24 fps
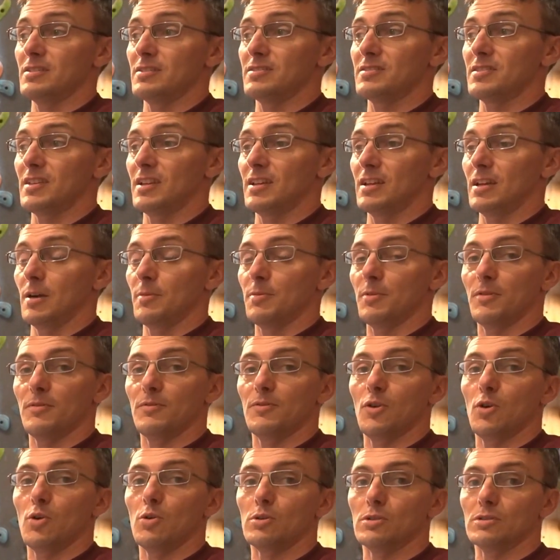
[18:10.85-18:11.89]
setting up of
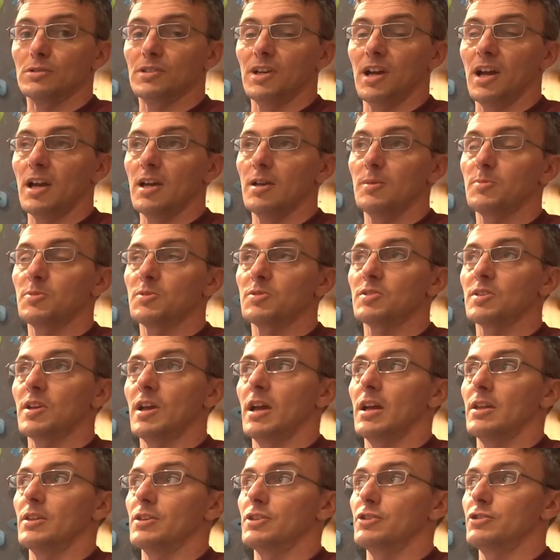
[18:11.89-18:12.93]
the hold types
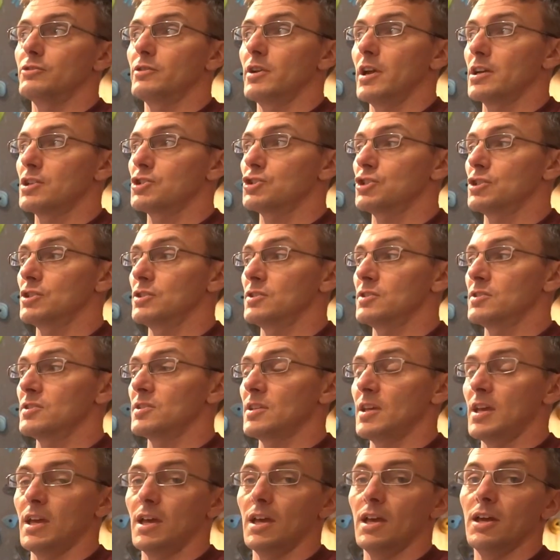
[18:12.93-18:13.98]
and the directions
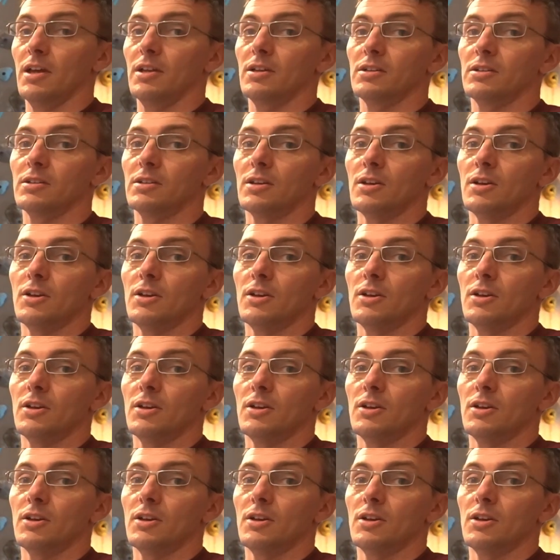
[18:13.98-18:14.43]
and